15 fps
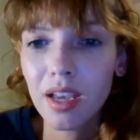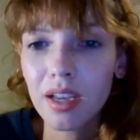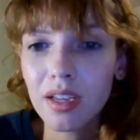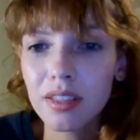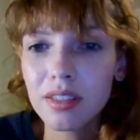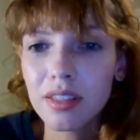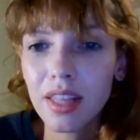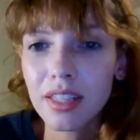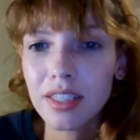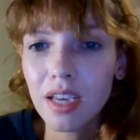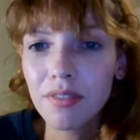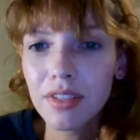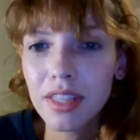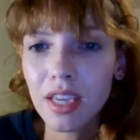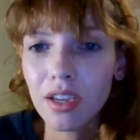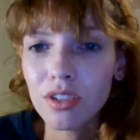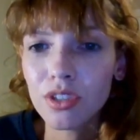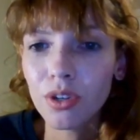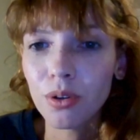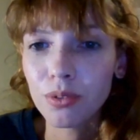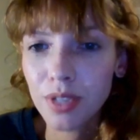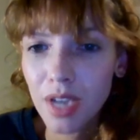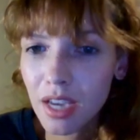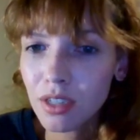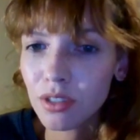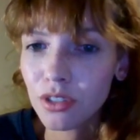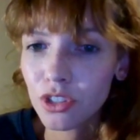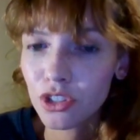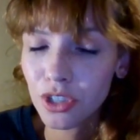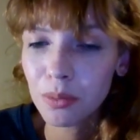And that's everything. So
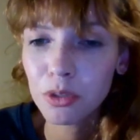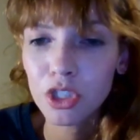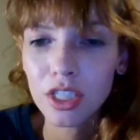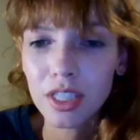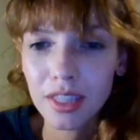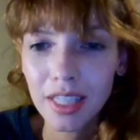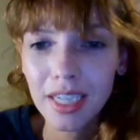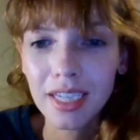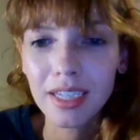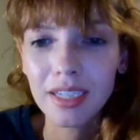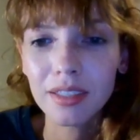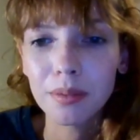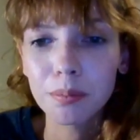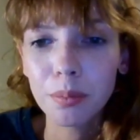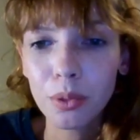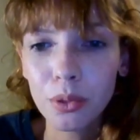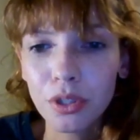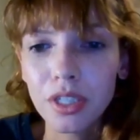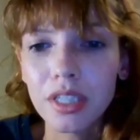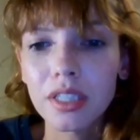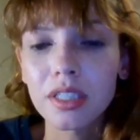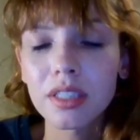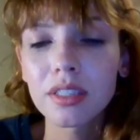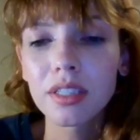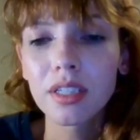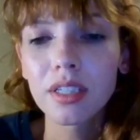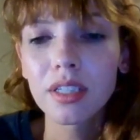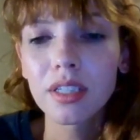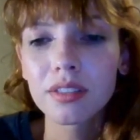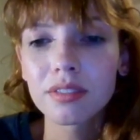title, description, link, board,
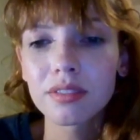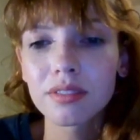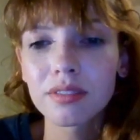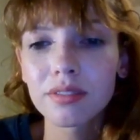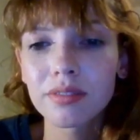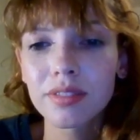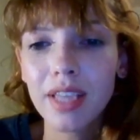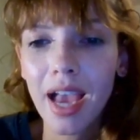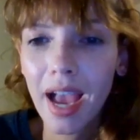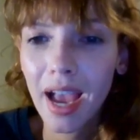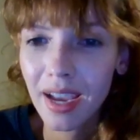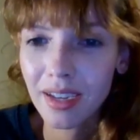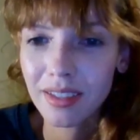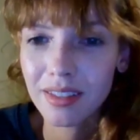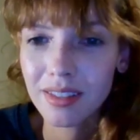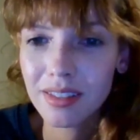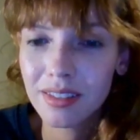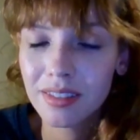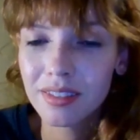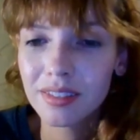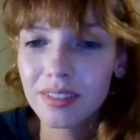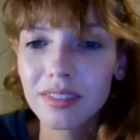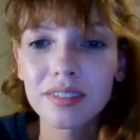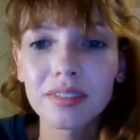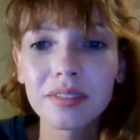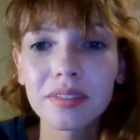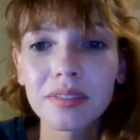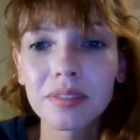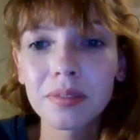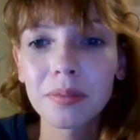tags.
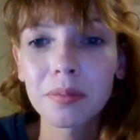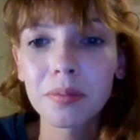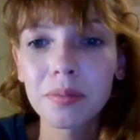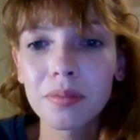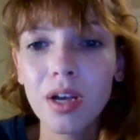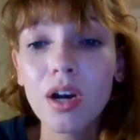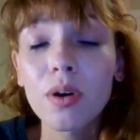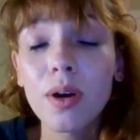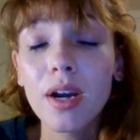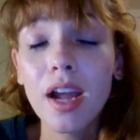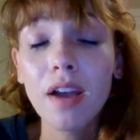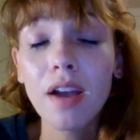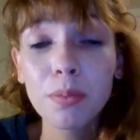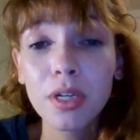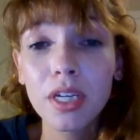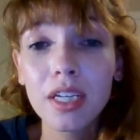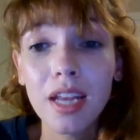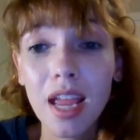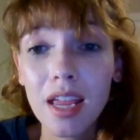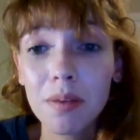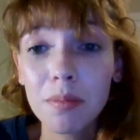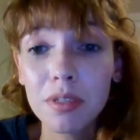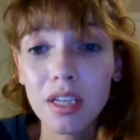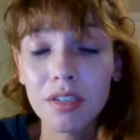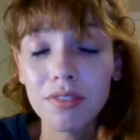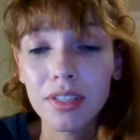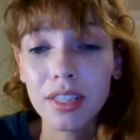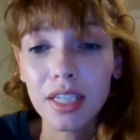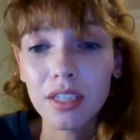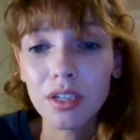Oh, I have to put in an Amazon
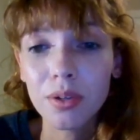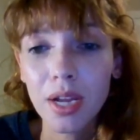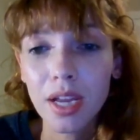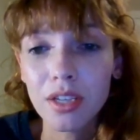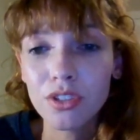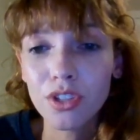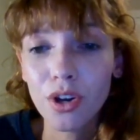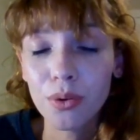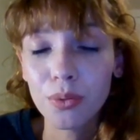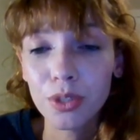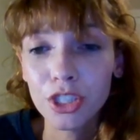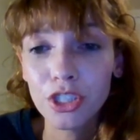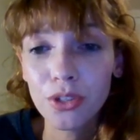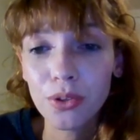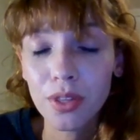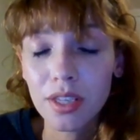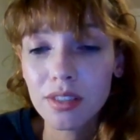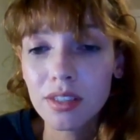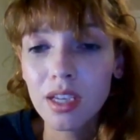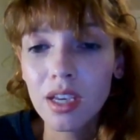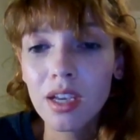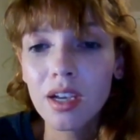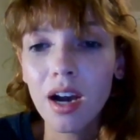affiliate. Okay, so we're going to do this.